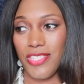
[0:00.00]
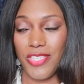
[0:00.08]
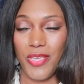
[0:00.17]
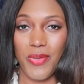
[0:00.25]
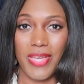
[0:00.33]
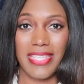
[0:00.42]

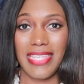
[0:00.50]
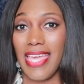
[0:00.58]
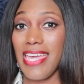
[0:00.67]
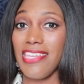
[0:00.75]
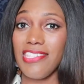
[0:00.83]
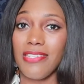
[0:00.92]
to an
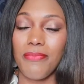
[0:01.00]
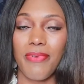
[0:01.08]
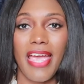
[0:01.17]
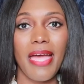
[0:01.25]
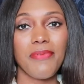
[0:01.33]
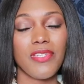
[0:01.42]
occasion,
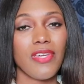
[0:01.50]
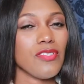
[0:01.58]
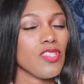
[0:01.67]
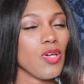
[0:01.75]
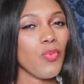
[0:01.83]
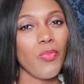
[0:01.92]
perhaps you're going
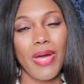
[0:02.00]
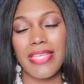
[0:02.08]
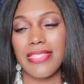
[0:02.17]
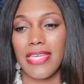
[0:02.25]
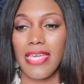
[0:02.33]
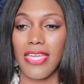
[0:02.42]
to a
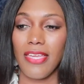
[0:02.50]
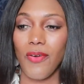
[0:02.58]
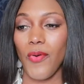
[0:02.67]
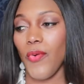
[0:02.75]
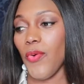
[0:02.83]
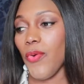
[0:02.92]
wedding
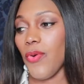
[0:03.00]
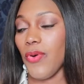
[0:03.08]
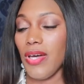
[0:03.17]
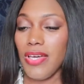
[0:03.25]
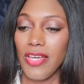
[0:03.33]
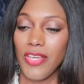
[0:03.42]
or
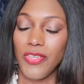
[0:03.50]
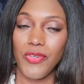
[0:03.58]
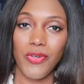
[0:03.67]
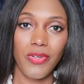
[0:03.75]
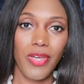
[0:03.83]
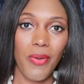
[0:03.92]

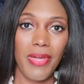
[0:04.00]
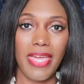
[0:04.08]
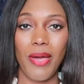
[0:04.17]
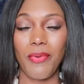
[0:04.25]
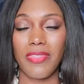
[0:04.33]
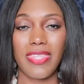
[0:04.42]
you're going
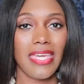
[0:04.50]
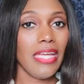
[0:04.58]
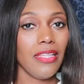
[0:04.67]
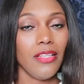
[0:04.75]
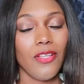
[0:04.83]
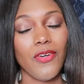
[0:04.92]
out with the
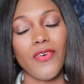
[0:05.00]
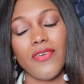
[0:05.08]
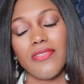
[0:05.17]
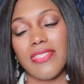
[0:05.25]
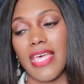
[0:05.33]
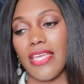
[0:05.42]

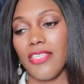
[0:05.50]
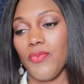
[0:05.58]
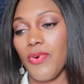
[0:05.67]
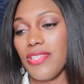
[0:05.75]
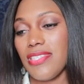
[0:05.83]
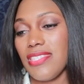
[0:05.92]
in-laws and you
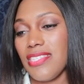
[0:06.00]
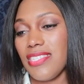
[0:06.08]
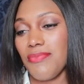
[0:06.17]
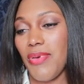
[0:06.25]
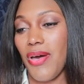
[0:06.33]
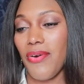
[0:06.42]
want to
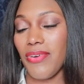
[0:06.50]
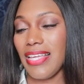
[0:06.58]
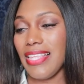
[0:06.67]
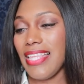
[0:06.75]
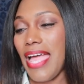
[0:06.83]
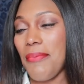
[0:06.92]
smell
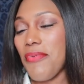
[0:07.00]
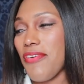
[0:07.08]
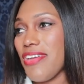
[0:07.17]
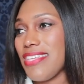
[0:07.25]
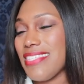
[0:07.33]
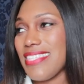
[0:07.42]

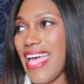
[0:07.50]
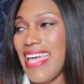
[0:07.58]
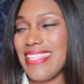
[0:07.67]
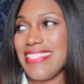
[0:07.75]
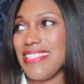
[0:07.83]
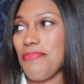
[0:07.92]
glamorous
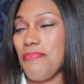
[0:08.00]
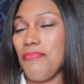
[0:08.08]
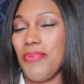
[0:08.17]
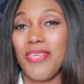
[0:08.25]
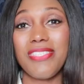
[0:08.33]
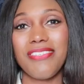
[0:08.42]
and
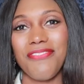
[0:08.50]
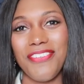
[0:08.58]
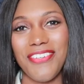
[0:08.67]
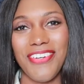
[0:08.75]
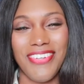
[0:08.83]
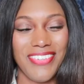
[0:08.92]

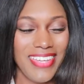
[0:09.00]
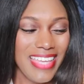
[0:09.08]
beautiful,